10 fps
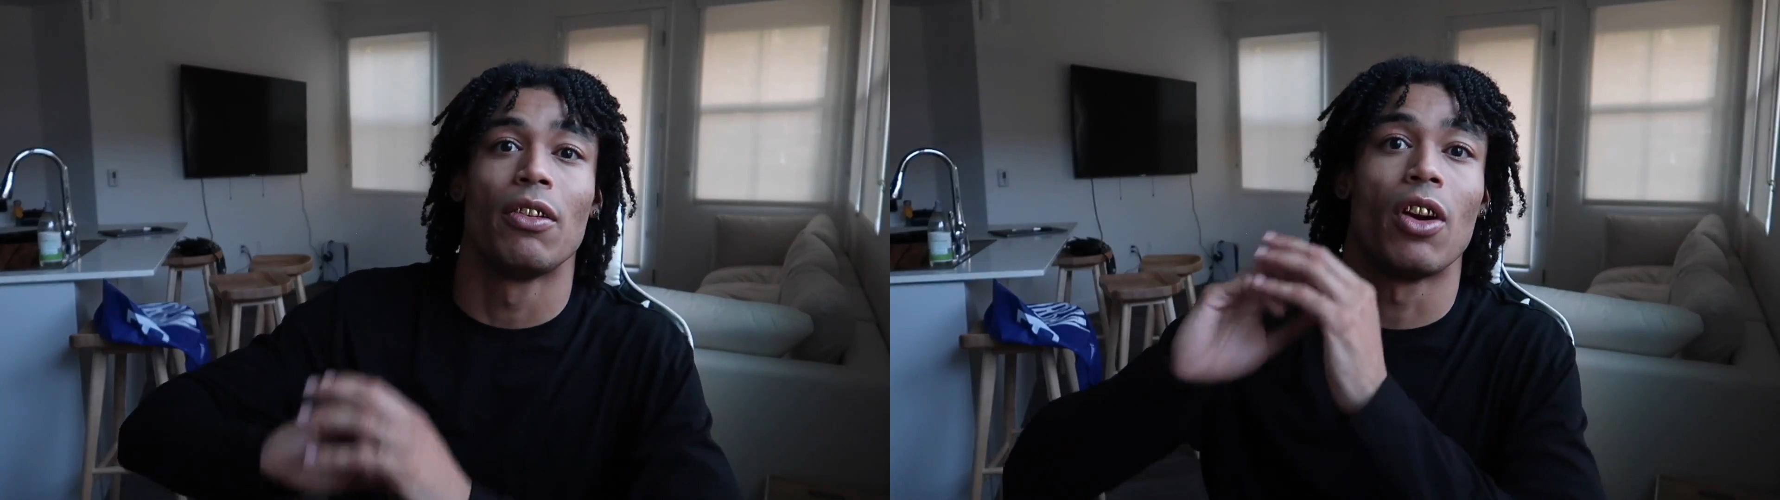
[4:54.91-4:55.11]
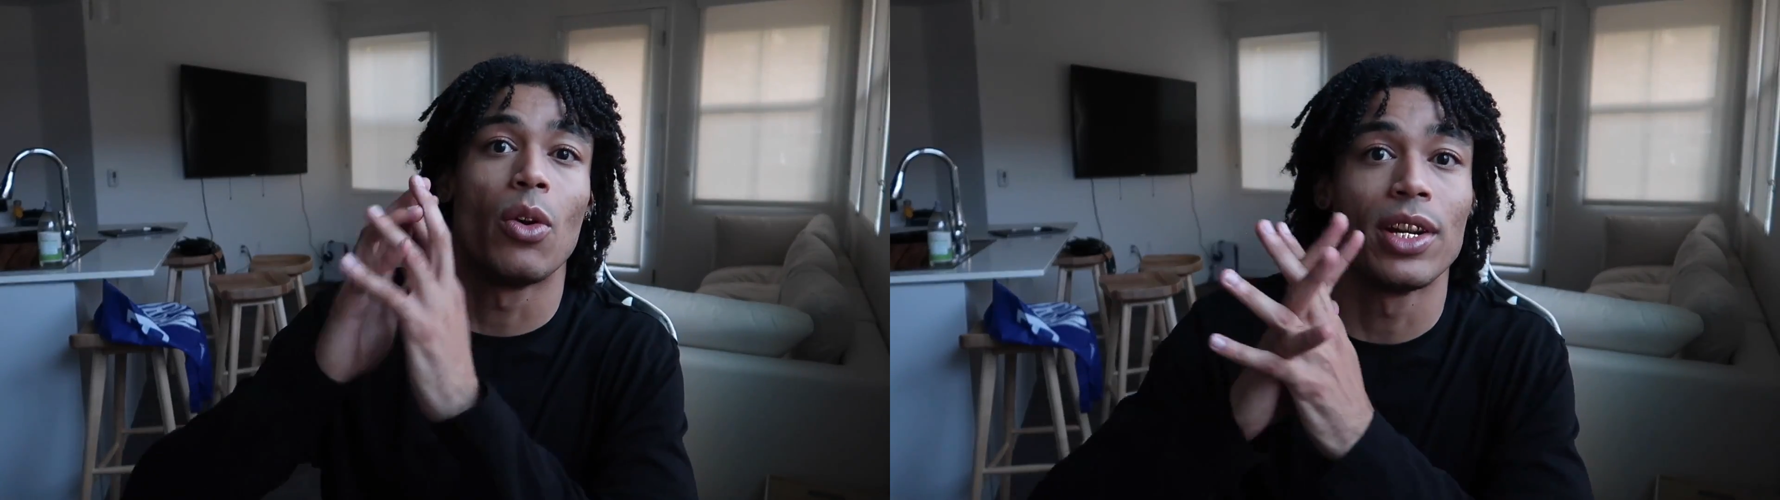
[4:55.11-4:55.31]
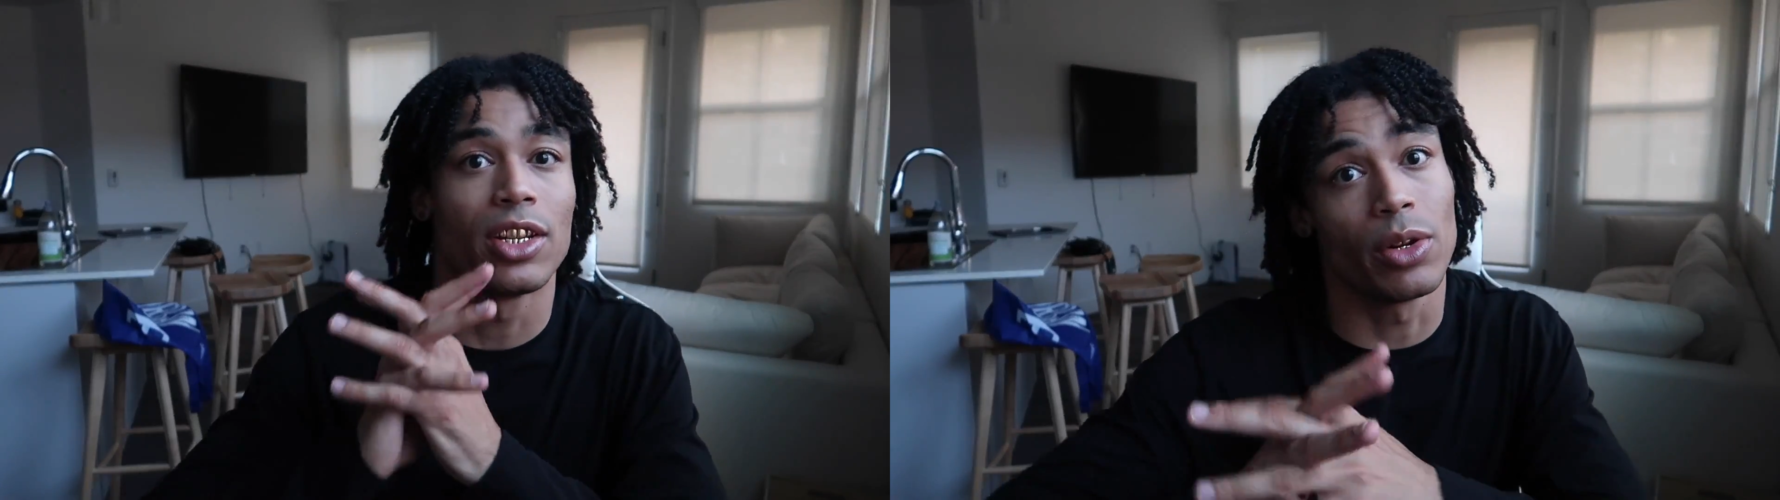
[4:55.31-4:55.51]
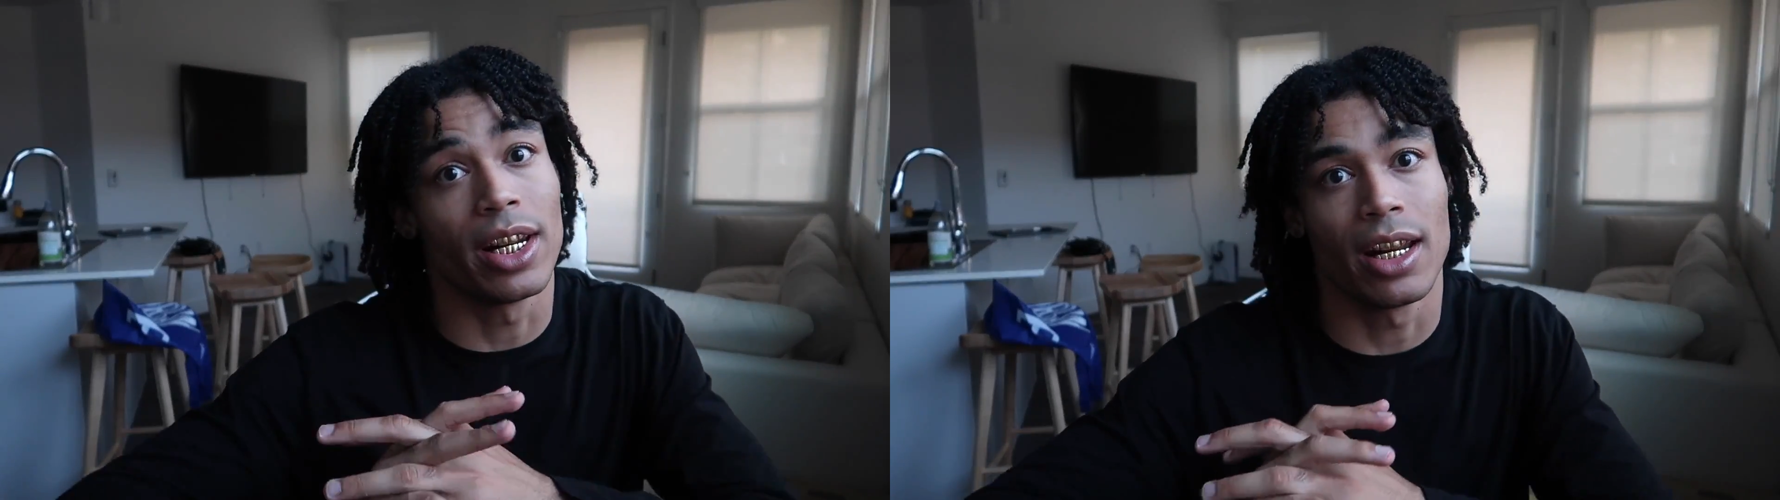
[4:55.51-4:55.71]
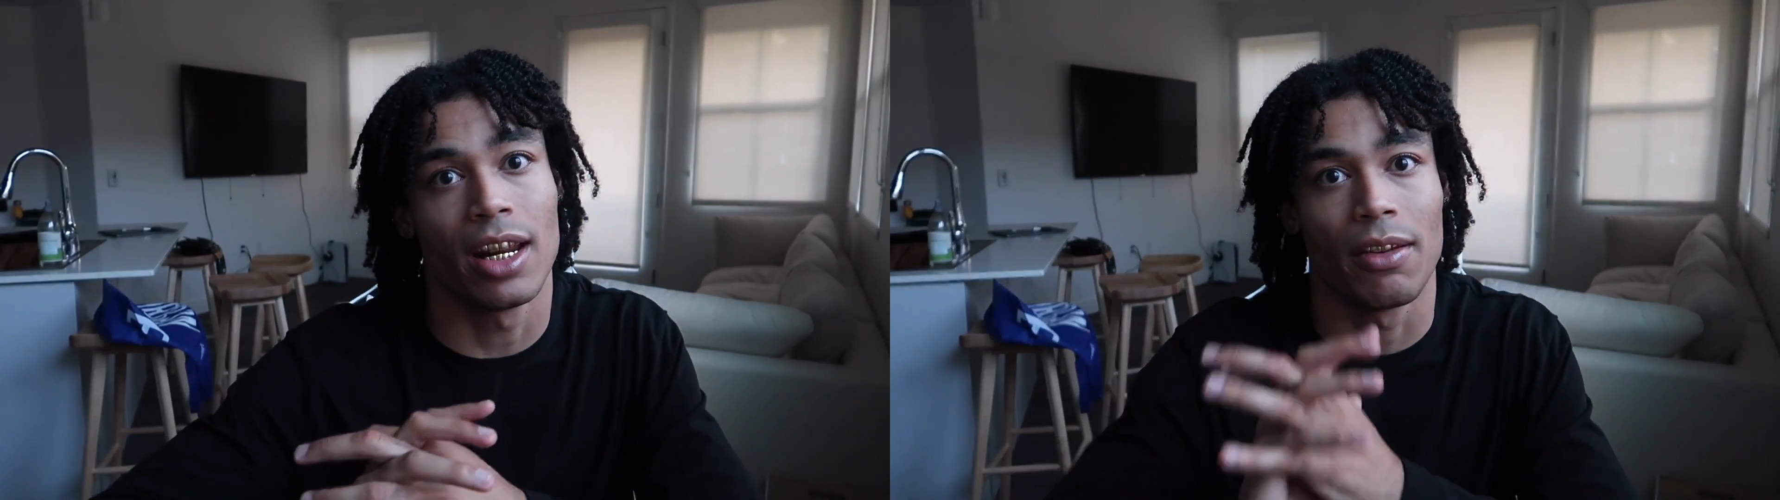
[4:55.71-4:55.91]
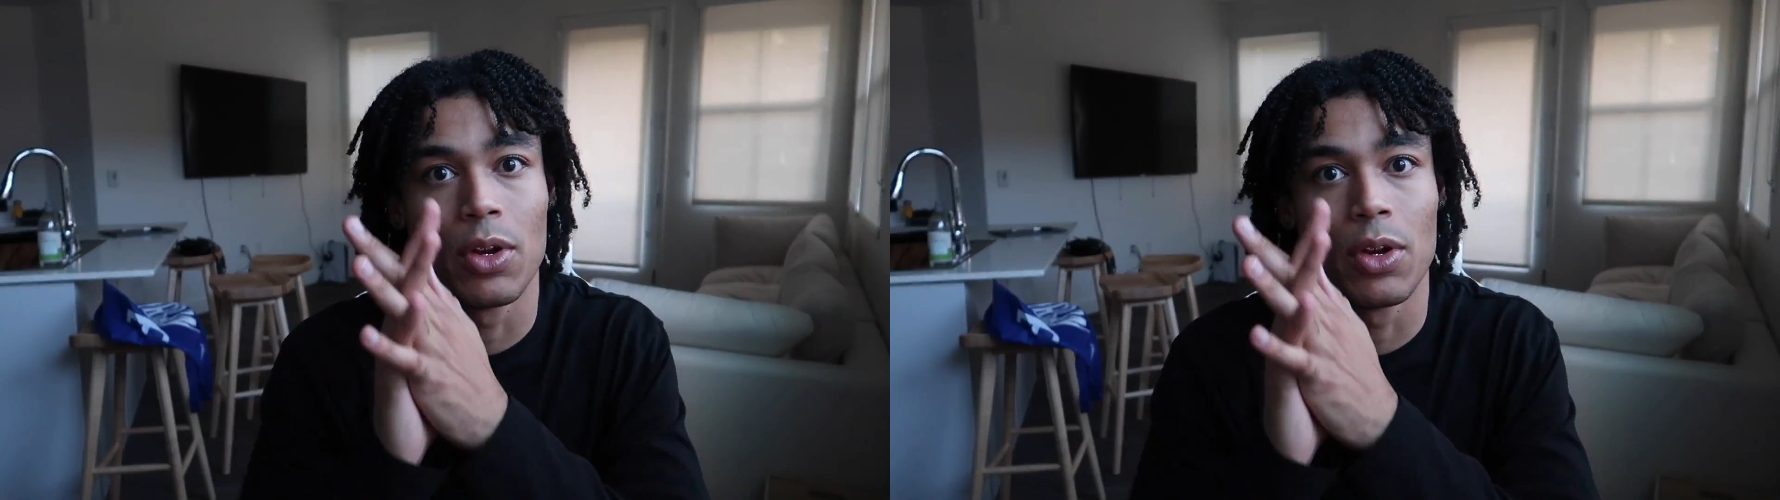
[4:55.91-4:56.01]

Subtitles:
for always tuning in.